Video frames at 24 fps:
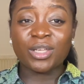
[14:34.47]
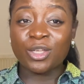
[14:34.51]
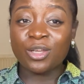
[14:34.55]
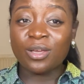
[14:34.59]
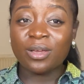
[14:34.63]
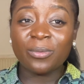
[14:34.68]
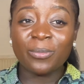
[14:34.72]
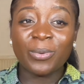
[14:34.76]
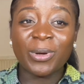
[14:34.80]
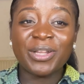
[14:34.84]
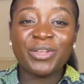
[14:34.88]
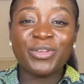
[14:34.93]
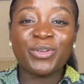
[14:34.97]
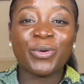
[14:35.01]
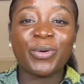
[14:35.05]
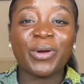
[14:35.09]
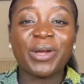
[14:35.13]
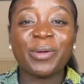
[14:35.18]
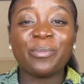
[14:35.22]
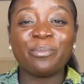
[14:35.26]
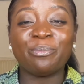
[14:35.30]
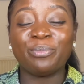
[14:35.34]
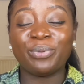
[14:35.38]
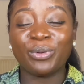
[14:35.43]
When you're
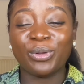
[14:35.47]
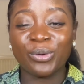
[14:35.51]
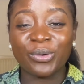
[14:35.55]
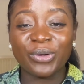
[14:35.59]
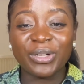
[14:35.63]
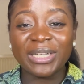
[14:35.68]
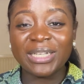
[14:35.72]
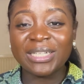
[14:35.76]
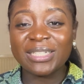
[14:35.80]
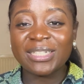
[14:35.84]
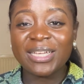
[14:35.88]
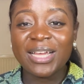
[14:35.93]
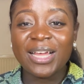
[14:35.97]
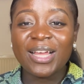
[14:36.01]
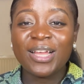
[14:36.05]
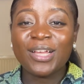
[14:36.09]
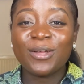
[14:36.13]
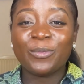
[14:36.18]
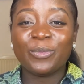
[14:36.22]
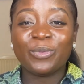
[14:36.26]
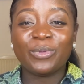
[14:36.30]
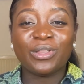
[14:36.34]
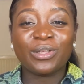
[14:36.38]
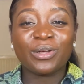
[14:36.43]
employed
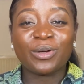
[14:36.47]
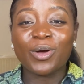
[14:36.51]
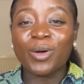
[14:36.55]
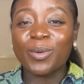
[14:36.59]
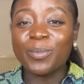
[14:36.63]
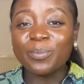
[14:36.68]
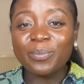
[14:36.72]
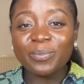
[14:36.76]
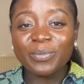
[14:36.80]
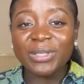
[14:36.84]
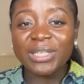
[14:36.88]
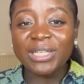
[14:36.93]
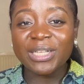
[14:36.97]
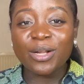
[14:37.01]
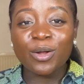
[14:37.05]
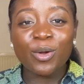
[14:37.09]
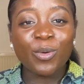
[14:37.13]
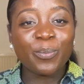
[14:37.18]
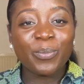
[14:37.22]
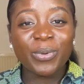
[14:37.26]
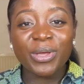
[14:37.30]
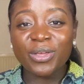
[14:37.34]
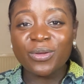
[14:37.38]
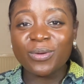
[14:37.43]
with the company, they
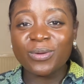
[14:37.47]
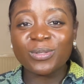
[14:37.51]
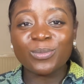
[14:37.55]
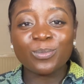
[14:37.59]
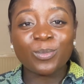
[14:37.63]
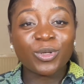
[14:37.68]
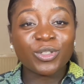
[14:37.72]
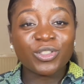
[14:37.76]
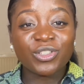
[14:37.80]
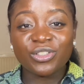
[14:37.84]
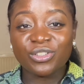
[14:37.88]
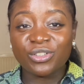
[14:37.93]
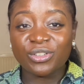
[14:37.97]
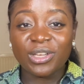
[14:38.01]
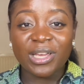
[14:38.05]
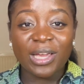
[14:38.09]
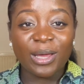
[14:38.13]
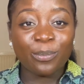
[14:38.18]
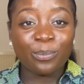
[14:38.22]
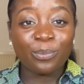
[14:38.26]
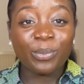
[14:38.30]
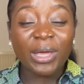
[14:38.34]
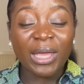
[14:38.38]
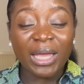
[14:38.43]
don't pay you as much as you
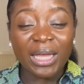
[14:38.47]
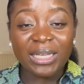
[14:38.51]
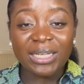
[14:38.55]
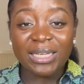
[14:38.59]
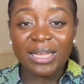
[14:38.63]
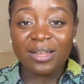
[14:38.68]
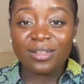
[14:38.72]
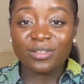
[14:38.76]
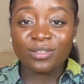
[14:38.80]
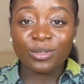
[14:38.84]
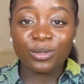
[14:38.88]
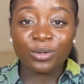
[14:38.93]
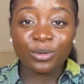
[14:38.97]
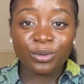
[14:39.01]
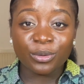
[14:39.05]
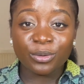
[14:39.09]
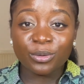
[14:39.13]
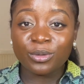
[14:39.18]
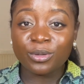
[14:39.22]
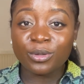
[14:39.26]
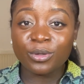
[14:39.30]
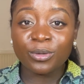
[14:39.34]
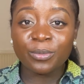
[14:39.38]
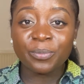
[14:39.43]
get paid as a
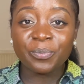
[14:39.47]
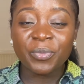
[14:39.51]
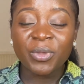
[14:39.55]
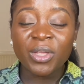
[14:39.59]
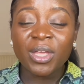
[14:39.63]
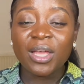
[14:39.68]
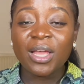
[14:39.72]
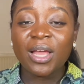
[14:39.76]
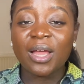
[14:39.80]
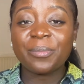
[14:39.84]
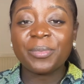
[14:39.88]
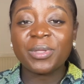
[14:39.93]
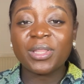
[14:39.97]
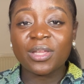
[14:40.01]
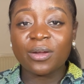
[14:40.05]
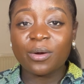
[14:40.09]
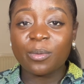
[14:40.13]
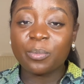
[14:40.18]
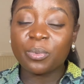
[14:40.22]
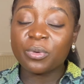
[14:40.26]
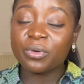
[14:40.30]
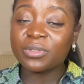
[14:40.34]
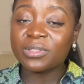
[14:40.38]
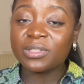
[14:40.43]
locum. I mean, there are
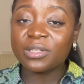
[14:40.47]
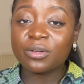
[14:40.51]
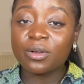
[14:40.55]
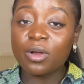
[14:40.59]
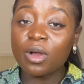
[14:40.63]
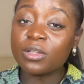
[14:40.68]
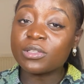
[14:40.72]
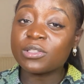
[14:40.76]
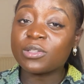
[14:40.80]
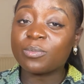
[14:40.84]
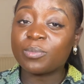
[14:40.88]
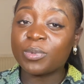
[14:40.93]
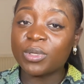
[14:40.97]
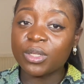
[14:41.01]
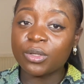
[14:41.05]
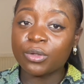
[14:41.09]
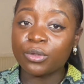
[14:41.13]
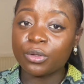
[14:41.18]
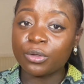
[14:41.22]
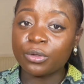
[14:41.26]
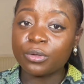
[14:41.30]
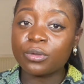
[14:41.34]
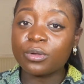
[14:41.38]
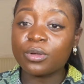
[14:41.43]
pros and cons of being a
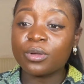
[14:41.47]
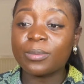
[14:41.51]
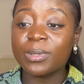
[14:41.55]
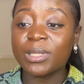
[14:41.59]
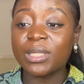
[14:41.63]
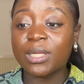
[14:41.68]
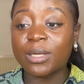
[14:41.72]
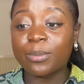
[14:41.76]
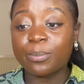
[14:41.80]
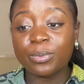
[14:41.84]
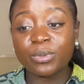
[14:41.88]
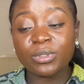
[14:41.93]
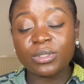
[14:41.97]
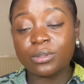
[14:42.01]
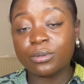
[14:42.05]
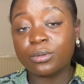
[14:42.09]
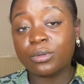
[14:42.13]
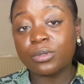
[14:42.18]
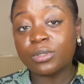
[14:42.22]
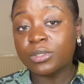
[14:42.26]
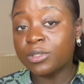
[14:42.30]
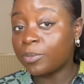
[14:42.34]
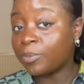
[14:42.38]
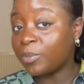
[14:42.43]
locum and there are pros and
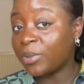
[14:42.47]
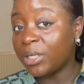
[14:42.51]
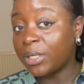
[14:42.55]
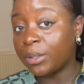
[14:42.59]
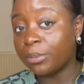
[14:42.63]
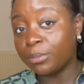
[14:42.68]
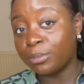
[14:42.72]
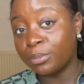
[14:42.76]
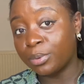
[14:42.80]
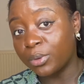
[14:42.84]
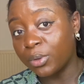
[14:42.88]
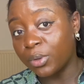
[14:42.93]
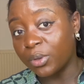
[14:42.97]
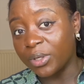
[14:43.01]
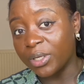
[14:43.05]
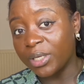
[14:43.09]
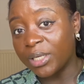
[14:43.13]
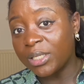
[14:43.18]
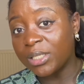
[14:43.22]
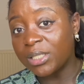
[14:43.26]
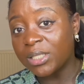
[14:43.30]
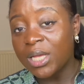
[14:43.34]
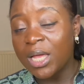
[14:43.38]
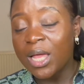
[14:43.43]
cons of being
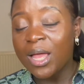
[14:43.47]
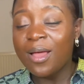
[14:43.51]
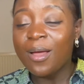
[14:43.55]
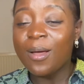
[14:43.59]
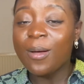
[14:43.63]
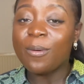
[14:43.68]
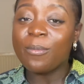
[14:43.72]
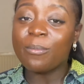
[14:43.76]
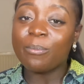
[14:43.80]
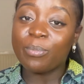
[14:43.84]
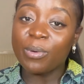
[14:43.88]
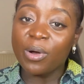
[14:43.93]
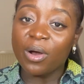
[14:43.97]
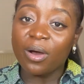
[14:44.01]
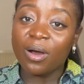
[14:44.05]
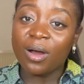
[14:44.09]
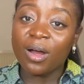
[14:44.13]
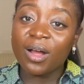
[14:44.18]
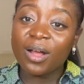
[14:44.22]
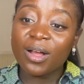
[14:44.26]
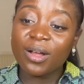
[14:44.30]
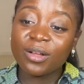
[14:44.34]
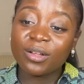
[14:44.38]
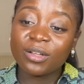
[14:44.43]
employed.
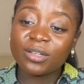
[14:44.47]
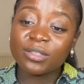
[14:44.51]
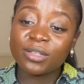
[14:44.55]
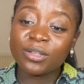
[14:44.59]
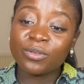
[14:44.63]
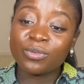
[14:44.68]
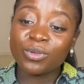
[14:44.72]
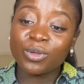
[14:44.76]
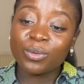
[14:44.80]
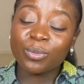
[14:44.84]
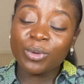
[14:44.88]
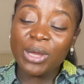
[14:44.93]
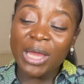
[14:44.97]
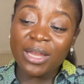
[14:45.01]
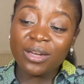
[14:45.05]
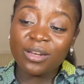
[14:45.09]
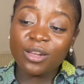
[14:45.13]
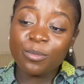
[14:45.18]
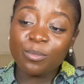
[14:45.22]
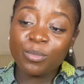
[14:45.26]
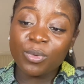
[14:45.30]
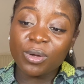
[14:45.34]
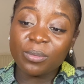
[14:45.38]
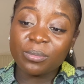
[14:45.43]
But if you're
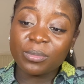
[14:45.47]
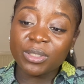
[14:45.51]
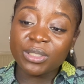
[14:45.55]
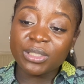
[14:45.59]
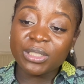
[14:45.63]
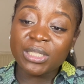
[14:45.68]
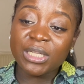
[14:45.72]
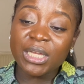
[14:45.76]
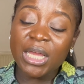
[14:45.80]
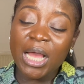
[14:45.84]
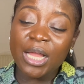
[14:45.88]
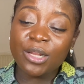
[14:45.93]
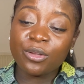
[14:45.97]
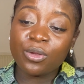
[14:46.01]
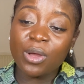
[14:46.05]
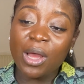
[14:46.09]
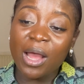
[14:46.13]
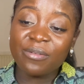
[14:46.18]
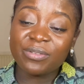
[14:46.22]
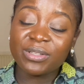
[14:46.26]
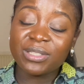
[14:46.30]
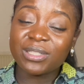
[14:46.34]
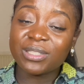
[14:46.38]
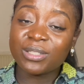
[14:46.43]
earning more money and you're
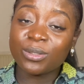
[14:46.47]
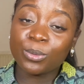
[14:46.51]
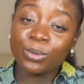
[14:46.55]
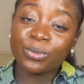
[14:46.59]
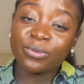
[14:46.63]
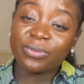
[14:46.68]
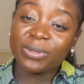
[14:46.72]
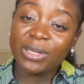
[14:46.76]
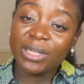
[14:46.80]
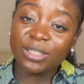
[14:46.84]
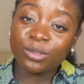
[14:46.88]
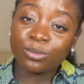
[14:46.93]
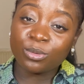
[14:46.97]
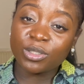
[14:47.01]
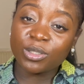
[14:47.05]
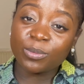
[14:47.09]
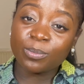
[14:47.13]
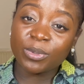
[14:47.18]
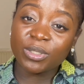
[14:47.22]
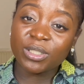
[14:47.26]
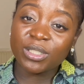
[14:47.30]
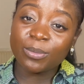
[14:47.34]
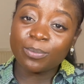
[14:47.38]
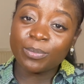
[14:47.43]
having to deal with less
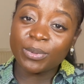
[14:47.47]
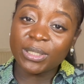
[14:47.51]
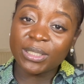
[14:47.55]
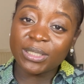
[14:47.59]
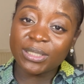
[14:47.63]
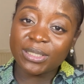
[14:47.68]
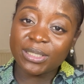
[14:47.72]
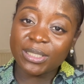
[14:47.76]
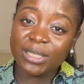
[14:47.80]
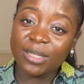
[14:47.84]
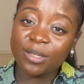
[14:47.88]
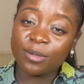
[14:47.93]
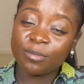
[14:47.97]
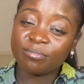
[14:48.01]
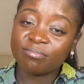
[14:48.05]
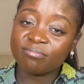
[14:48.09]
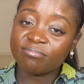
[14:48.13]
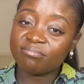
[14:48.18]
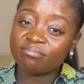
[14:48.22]
responsibility,